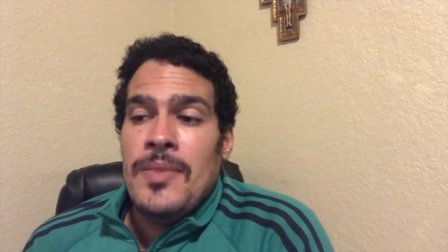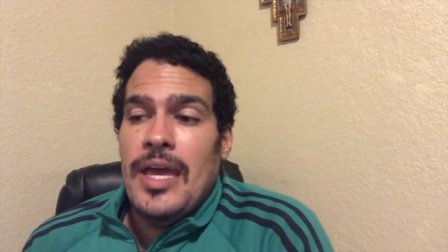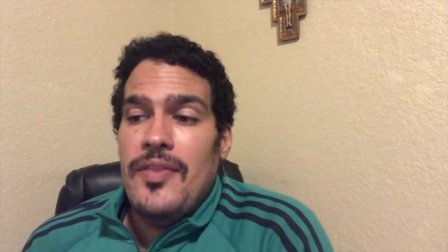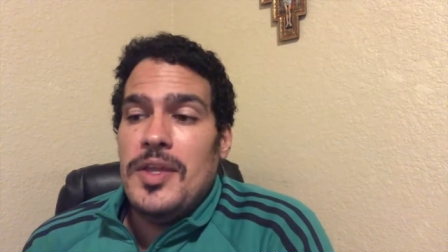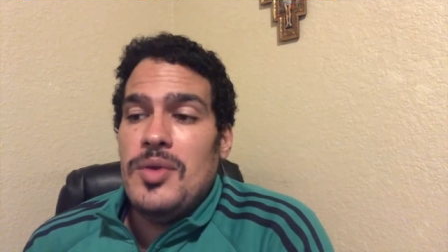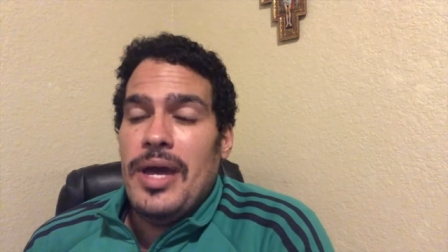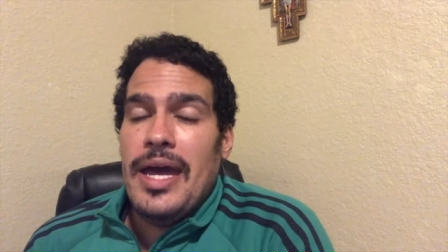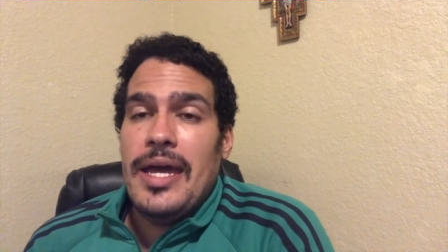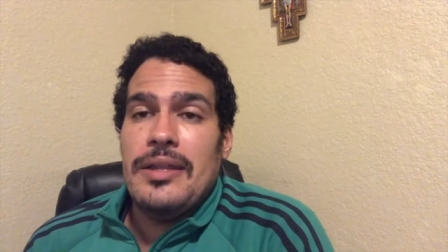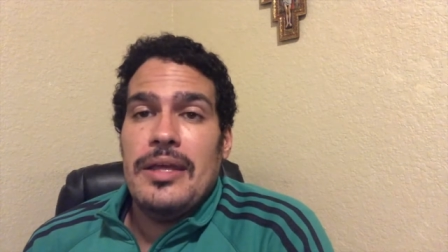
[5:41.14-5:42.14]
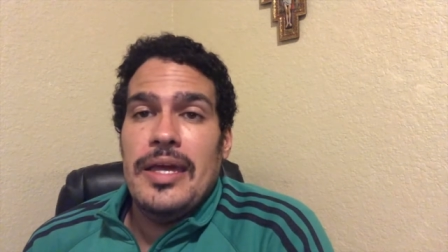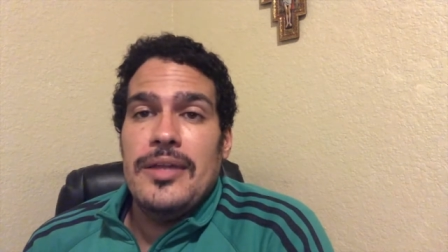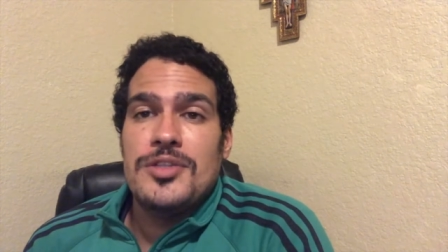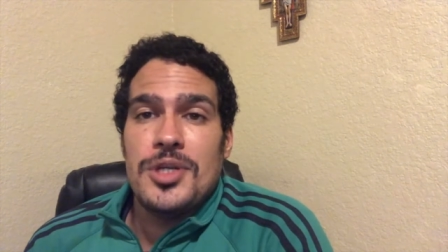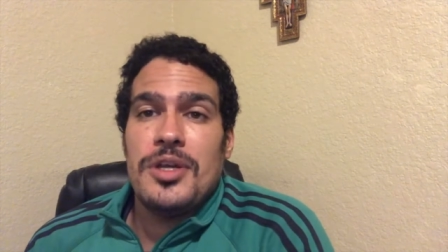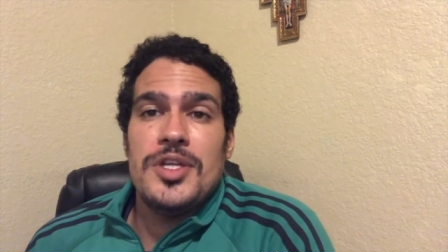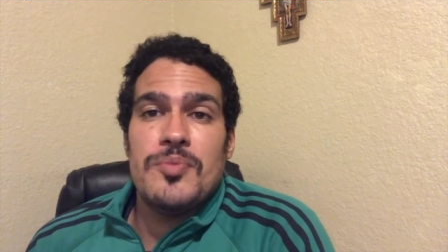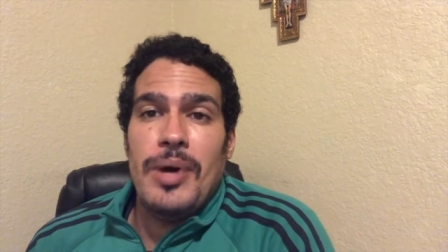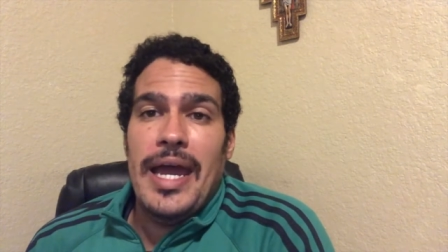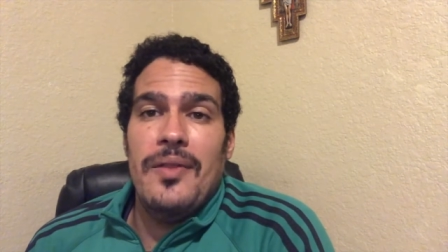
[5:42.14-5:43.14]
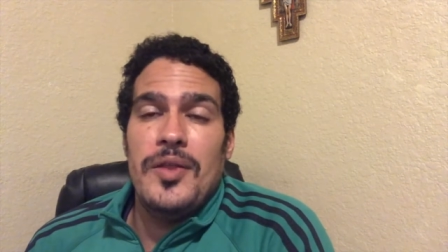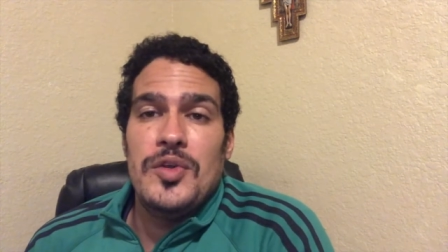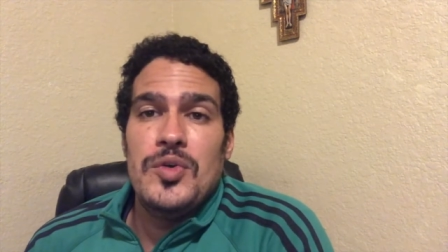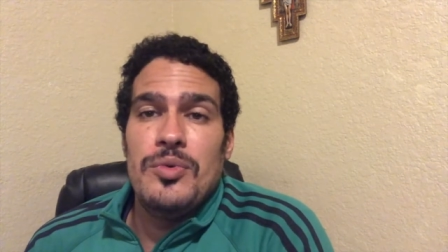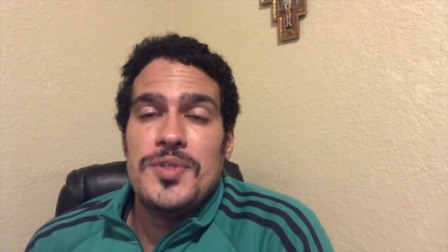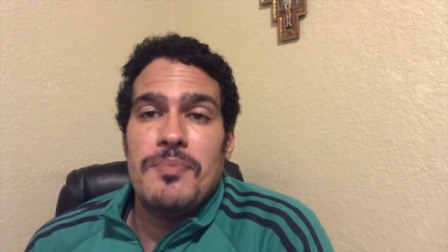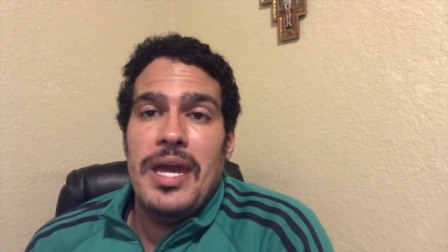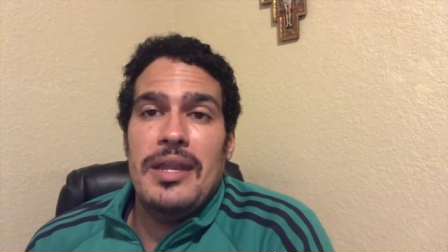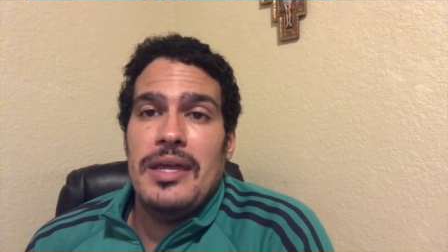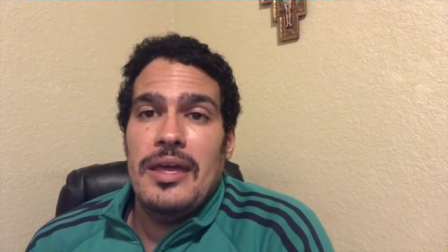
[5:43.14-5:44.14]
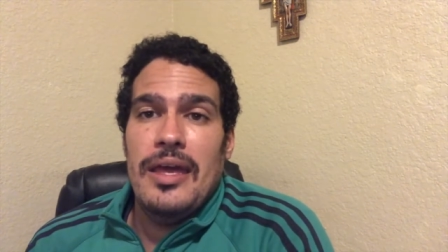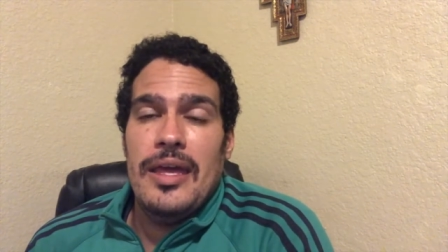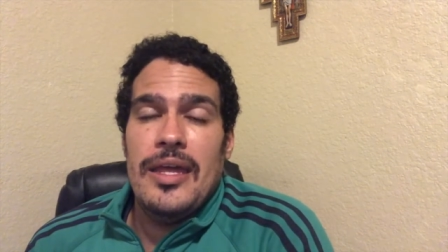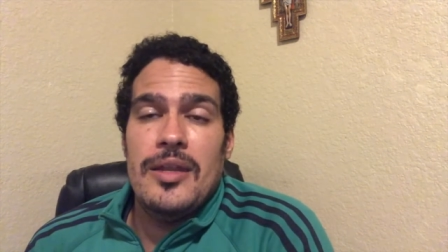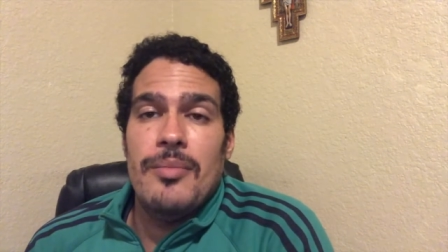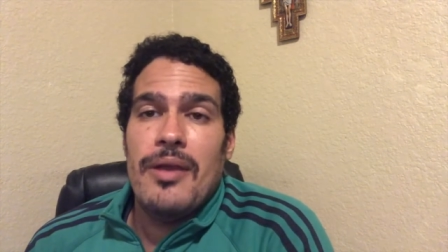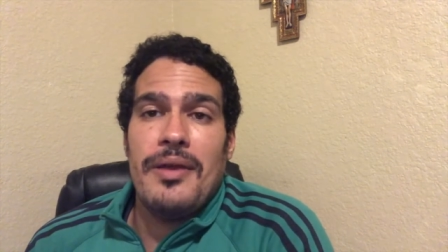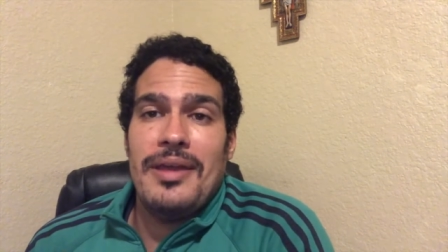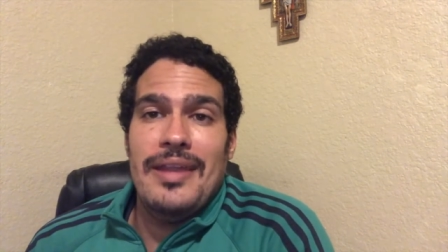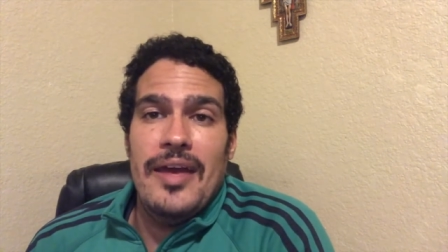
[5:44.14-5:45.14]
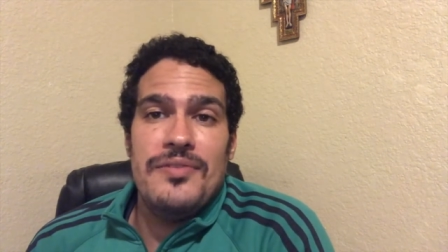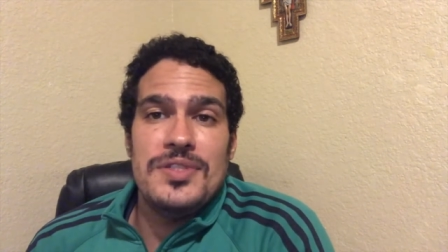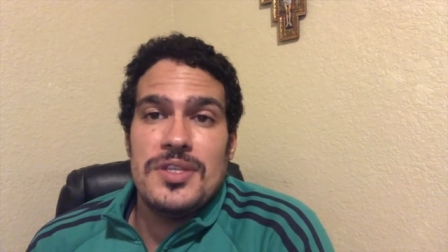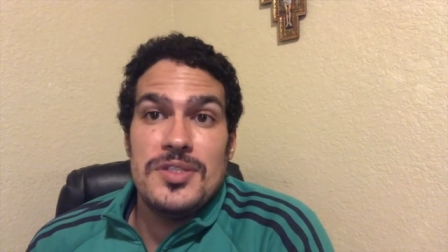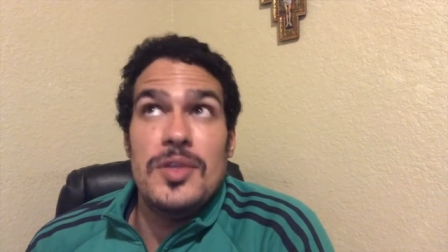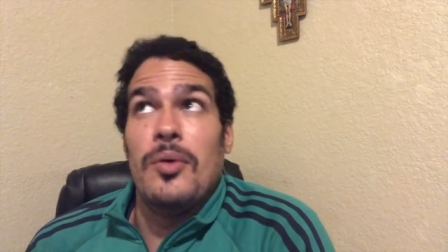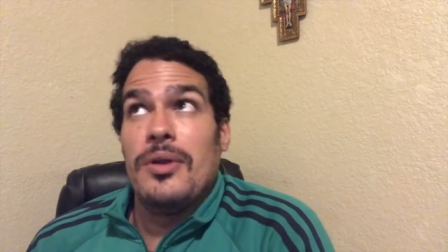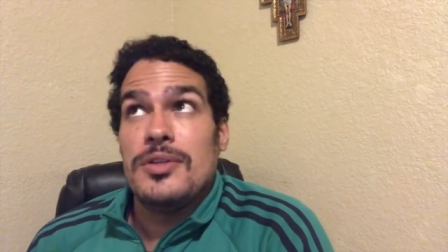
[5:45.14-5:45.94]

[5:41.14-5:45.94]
And then you had a Turkish pilot who was manning a, an American F-16 or a